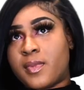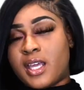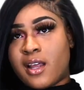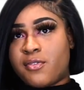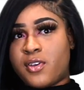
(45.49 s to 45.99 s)

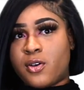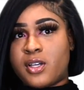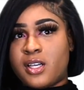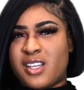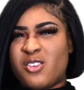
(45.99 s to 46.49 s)
And I feel
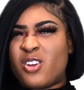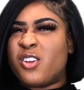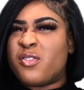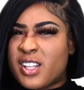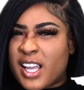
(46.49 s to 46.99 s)
good. You know,
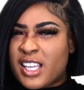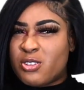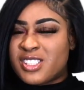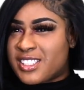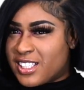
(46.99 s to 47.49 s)
you feel like you
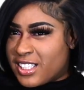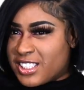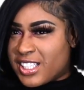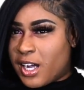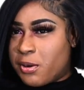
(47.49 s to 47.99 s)
just took a
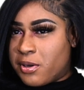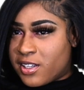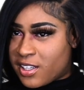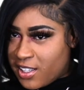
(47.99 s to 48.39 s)
shower.